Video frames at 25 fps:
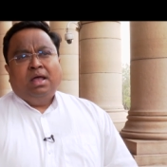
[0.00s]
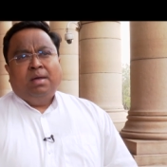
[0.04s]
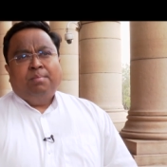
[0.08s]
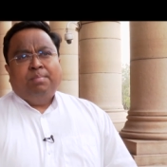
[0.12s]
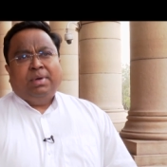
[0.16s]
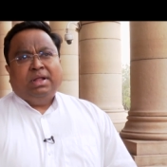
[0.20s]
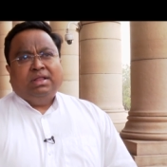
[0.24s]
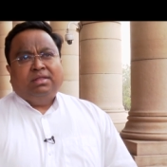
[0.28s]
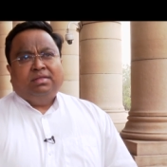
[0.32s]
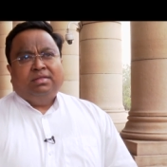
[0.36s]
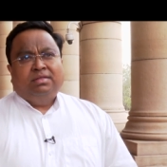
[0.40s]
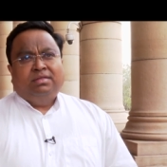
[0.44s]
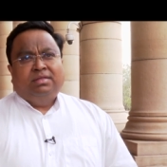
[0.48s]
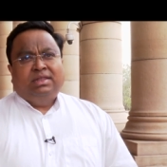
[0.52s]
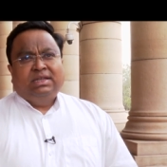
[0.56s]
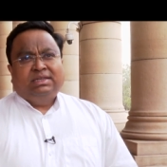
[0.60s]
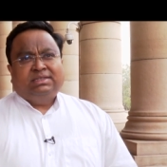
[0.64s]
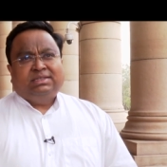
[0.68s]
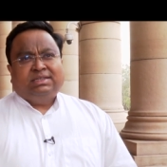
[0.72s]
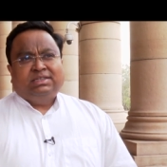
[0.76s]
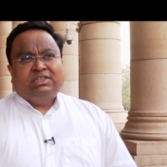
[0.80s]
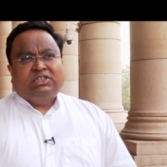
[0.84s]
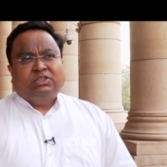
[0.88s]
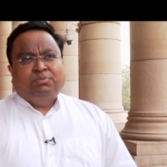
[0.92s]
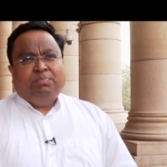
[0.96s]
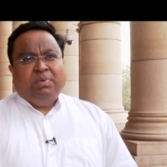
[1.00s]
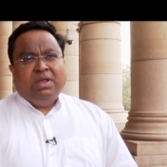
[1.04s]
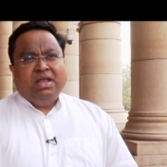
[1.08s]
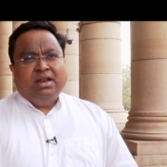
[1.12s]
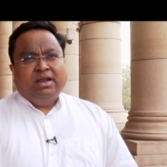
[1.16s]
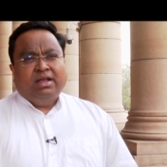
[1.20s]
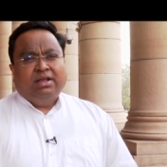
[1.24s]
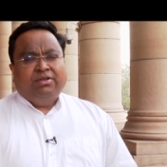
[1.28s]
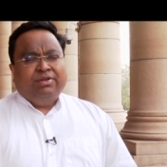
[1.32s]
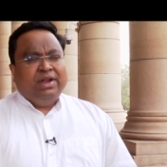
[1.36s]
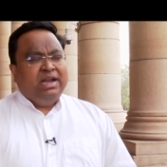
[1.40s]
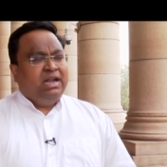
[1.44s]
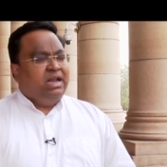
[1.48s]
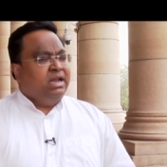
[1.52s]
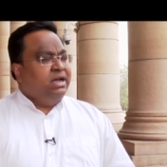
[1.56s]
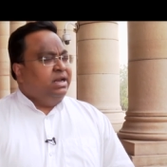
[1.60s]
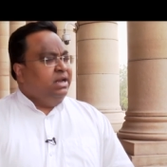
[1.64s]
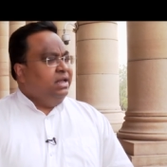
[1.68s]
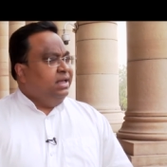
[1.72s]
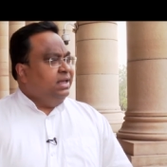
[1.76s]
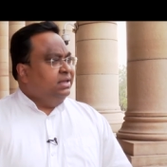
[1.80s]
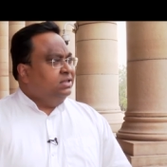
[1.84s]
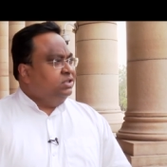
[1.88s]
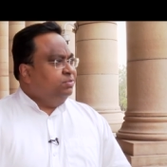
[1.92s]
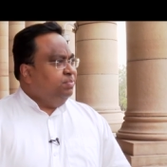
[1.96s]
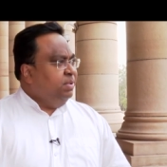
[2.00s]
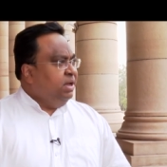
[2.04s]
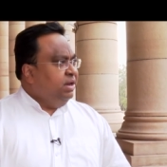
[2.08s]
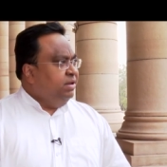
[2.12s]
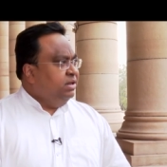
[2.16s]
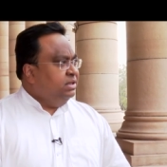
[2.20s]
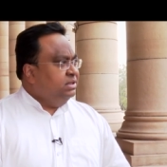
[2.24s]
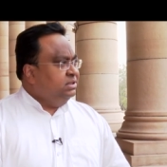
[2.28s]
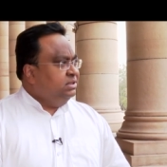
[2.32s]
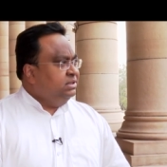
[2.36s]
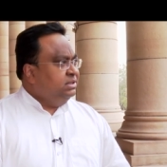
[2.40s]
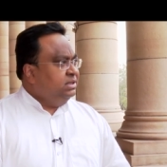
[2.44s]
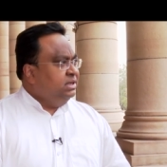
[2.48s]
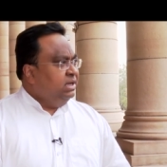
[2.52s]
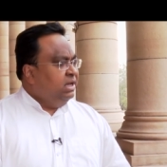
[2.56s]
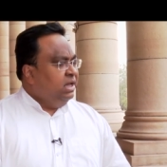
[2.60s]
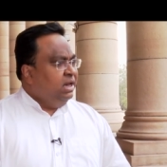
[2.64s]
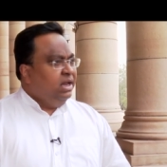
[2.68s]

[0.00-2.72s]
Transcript: but this has been a great learning experience.